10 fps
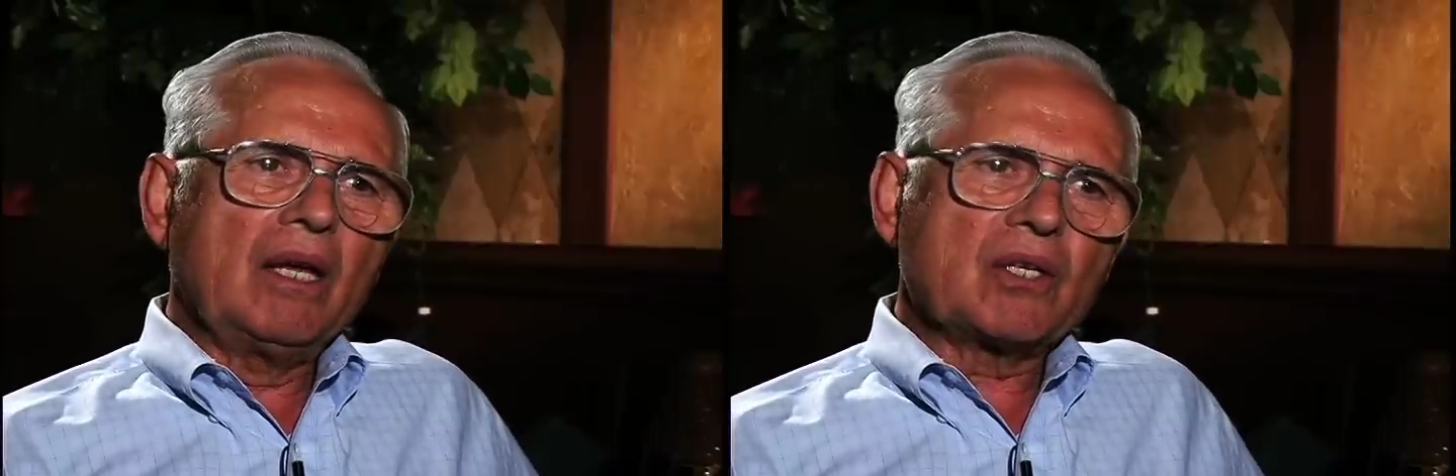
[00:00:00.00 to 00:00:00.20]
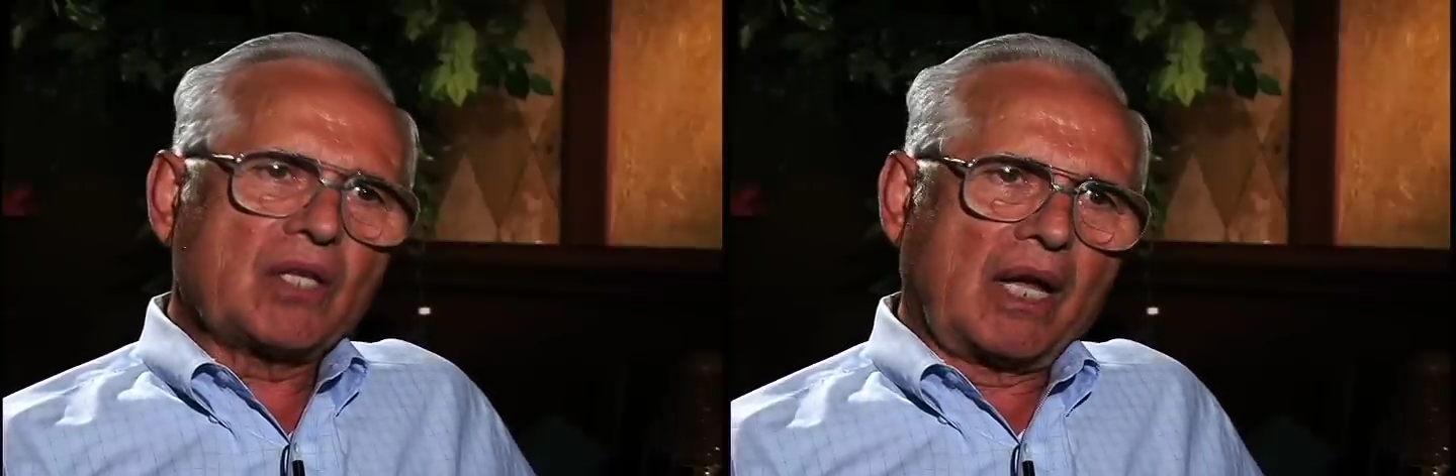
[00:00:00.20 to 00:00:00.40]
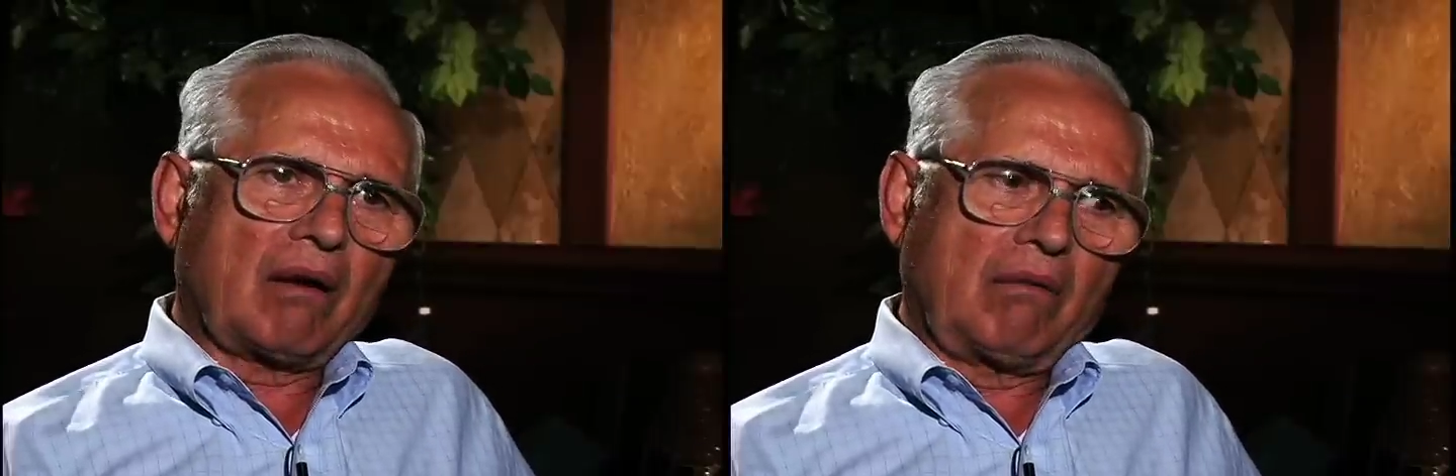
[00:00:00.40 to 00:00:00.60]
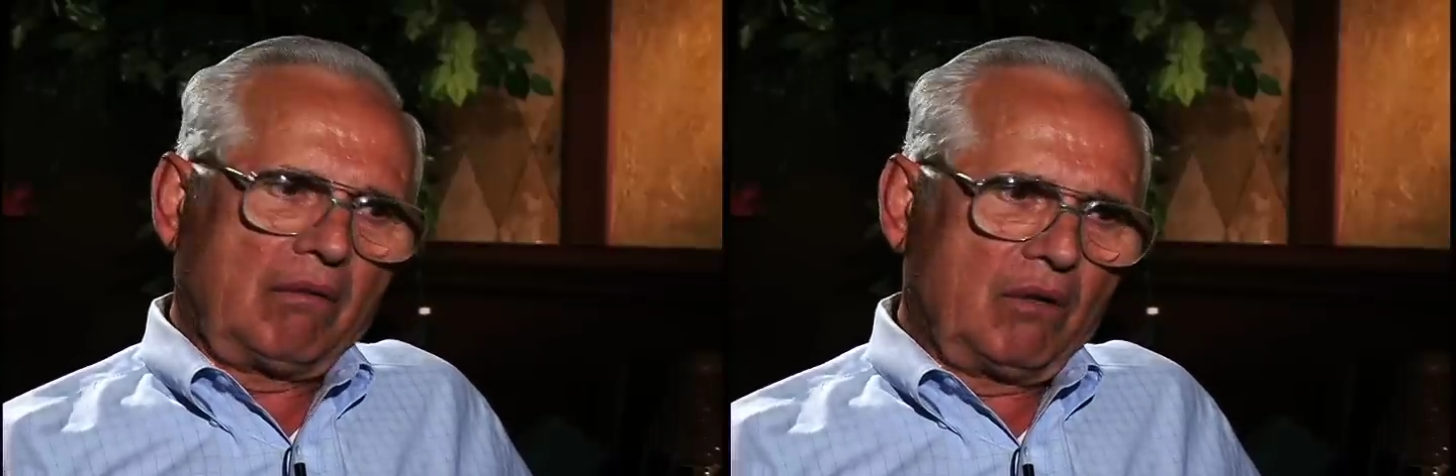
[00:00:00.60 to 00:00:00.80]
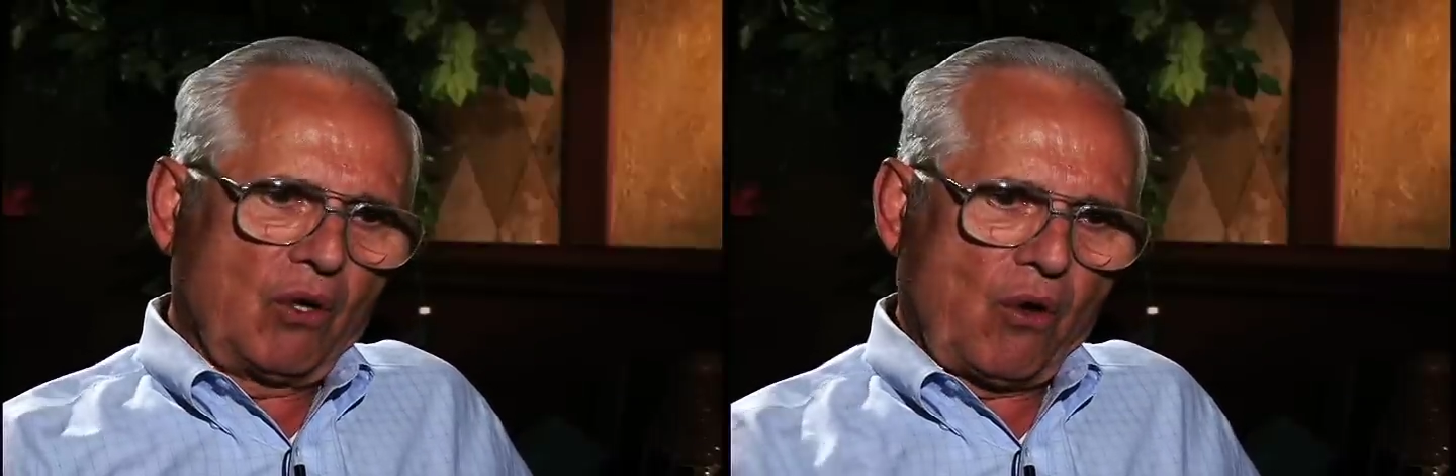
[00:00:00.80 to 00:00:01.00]
started
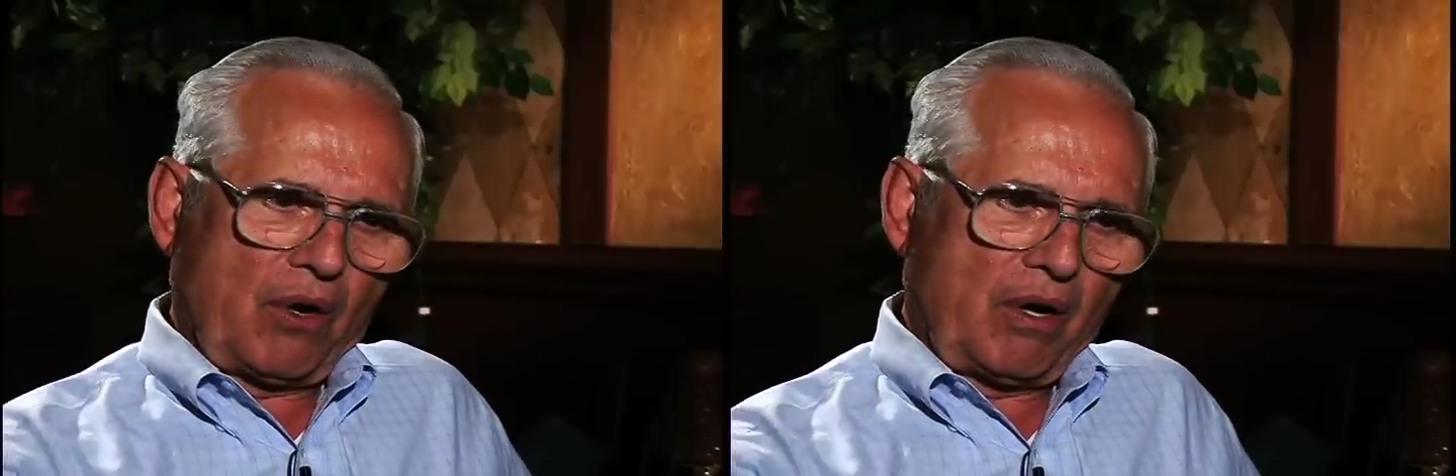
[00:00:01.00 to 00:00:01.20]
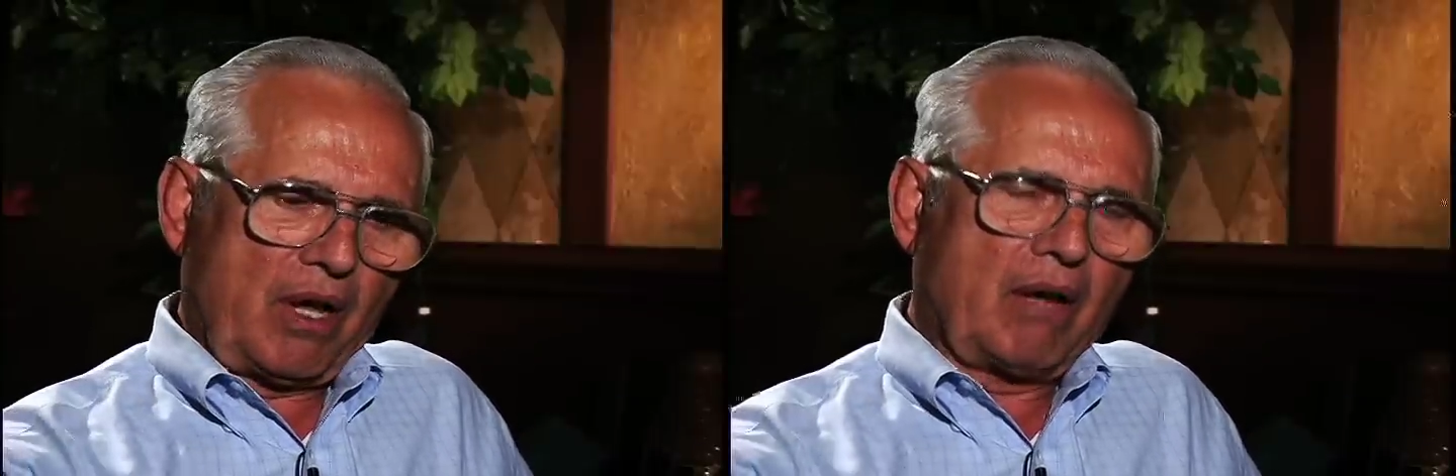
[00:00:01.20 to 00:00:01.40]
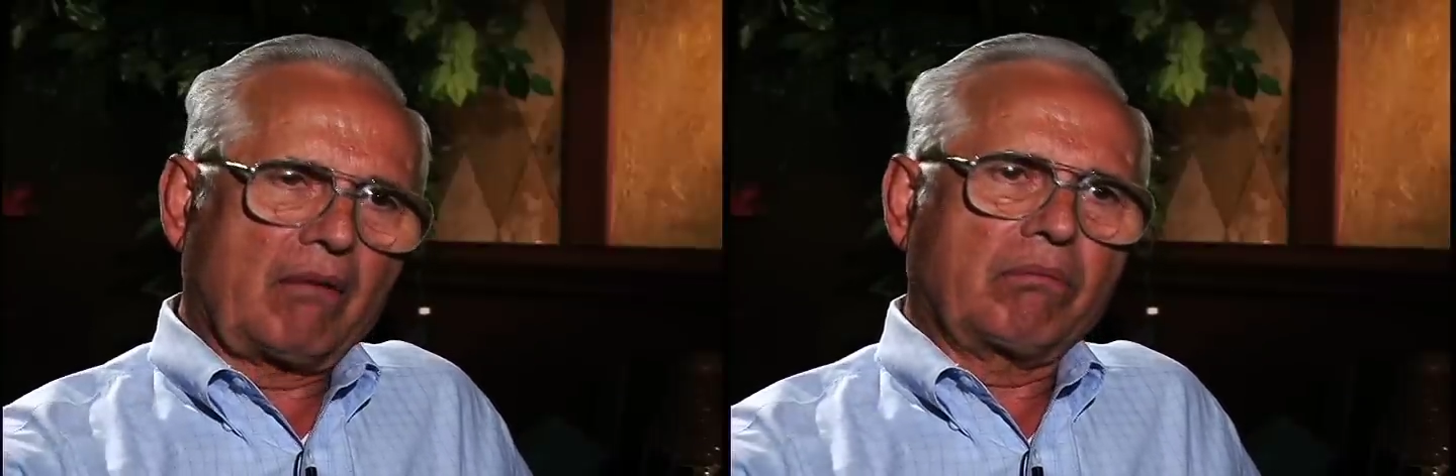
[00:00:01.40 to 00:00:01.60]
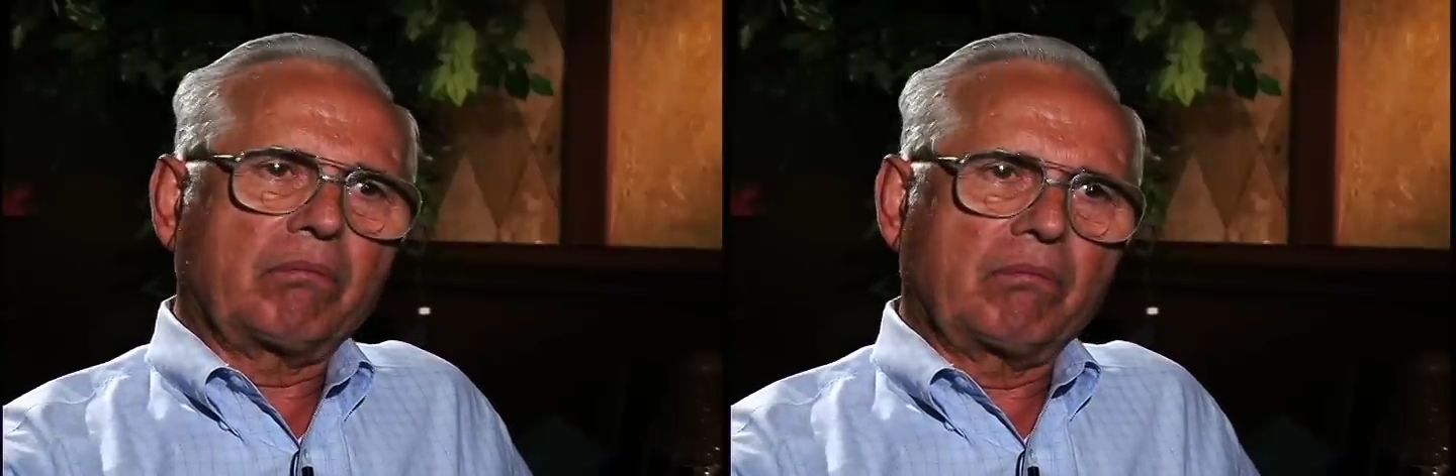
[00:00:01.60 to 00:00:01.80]
learning how to